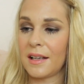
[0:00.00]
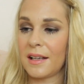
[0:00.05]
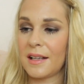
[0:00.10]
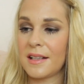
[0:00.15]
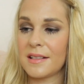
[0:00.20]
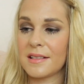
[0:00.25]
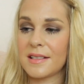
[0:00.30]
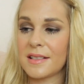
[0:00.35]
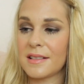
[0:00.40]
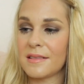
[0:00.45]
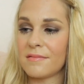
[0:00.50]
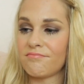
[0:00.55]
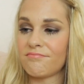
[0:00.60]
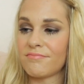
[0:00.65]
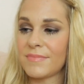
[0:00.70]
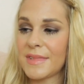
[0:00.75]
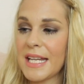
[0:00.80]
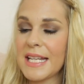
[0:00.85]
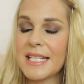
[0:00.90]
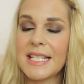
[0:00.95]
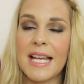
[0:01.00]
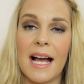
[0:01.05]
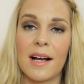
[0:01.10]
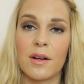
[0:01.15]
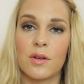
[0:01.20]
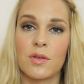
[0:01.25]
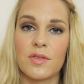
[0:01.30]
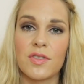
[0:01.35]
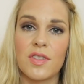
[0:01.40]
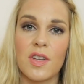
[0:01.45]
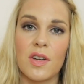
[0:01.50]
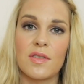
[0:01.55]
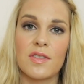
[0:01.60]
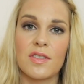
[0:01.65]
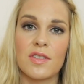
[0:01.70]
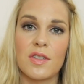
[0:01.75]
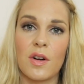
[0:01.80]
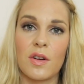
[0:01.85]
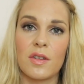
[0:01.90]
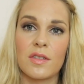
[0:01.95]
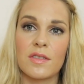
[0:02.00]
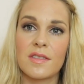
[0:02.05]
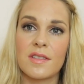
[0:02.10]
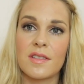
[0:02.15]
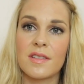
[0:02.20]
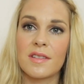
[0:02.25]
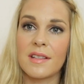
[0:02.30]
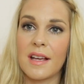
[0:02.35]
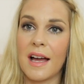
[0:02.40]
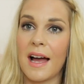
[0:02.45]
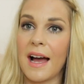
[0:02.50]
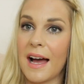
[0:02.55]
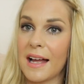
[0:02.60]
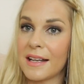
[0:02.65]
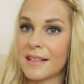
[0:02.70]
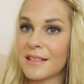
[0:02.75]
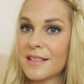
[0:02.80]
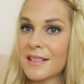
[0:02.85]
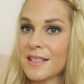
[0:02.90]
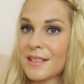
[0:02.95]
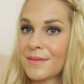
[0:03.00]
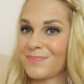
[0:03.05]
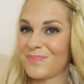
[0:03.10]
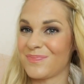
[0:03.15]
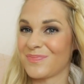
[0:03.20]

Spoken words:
It detangles those knots and